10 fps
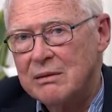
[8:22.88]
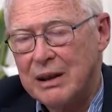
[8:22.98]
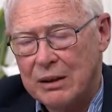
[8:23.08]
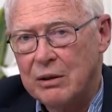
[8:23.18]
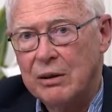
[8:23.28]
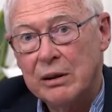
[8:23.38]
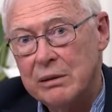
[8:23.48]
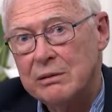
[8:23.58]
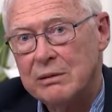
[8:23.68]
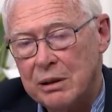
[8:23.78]
Thank
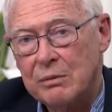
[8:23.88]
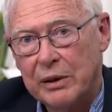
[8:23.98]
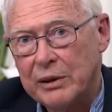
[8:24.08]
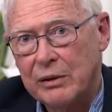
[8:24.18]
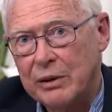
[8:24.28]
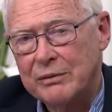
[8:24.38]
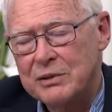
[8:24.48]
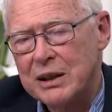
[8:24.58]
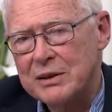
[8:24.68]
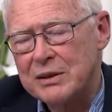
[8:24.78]
God, I want a God of
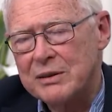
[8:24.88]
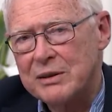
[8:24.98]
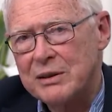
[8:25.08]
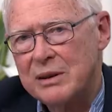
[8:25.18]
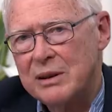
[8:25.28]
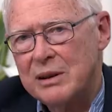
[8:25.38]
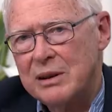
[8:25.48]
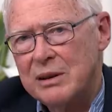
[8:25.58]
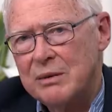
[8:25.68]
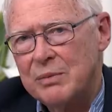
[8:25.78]
justice.
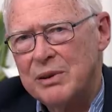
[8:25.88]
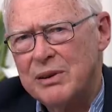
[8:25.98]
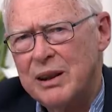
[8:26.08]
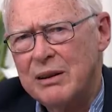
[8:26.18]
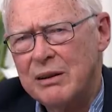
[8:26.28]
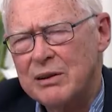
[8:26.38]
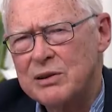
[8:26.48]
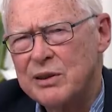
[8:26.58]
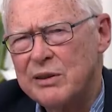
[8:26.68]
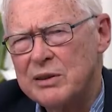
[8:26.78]
But then,
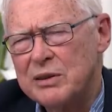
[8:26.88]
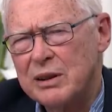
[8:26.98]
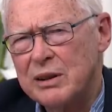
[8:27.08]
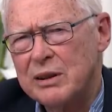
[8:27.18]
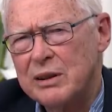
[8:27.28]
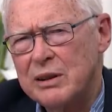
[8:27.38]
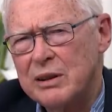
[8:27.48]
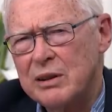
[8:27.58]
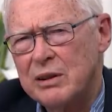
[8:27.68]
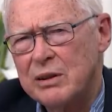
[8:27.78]
astonishingly,
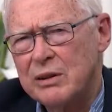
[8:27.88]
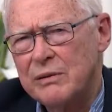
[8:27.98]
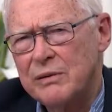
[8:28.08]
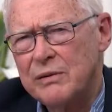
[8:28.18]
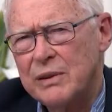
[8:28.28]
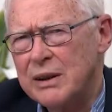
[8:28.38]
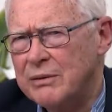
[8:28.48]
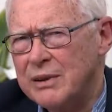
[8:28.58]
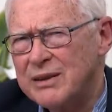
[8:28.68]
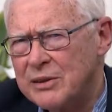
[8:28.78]
a God of
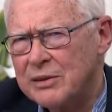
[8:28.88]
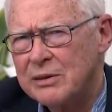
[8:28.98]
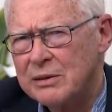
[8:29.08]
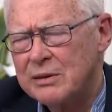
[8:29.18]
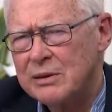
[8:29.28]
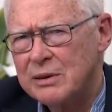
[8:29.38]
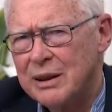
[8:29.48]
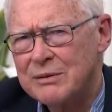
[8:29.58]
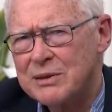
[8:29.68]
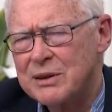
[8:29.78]
forgiveness.
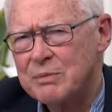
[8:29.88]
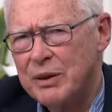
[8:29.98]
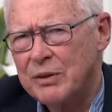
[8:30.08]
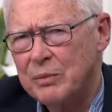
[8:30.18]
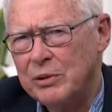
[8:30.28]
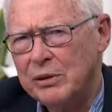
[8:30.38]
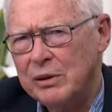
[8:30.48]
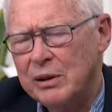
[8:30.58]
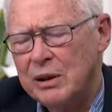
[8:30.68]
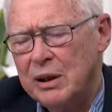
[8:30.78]
How is this possible?
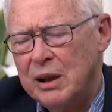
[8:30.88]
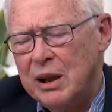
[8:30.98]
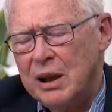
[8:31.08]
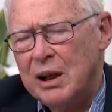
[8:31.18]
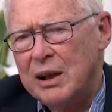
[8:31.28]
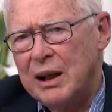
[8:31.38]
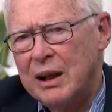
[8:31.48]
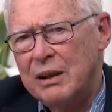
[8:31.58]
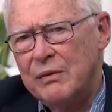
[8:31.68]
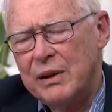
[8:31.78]
And
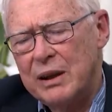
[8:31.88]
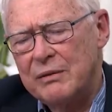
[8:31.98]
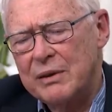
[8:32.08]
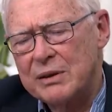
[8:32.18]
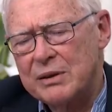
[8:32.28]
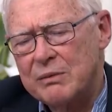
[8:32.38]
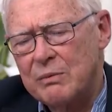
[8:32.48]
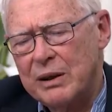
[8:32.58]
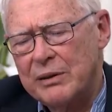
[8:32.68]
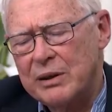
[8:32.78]
any forgiveness,
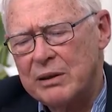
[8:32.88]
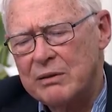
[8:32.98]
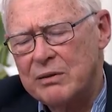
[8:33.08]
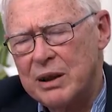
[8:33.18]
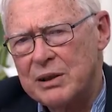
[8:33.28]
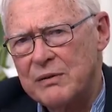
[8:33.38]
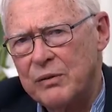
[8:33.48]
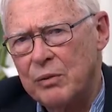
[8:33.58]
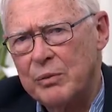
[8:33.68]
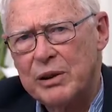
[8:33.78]
one of the
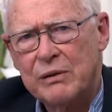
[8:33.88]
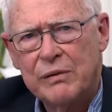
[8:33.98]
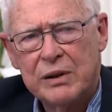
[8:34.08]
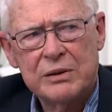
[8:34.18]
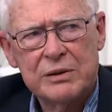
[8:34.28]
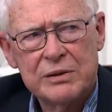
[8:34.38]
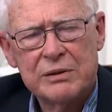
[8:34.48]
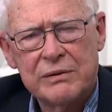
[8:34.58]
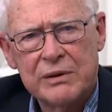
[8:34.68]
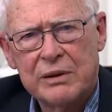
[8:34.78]
transformative features
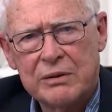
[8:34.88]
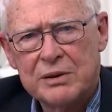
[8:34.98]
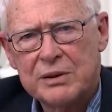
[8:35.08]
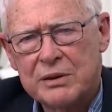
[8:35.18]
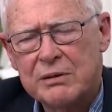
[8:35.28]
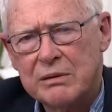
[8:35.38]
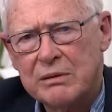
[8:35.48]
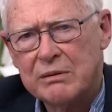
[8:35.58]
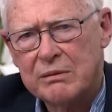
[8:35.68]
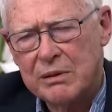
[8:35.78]
of the Christian
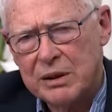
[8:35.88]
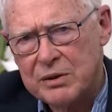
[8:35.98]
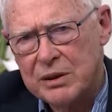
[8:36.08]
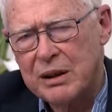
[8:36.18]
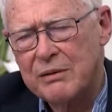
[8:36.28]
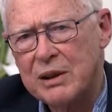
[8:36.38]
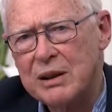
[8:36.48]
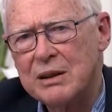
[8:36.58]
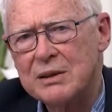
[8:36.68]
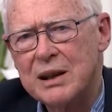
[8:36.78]
religion over the
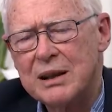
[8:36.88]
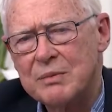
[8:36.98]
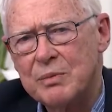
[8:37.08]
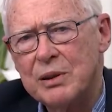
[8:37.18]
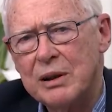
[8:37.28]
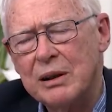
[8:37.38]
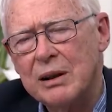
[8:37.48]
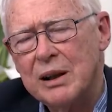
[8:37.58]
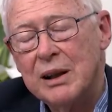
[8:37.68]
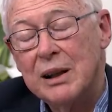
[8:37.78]
years has been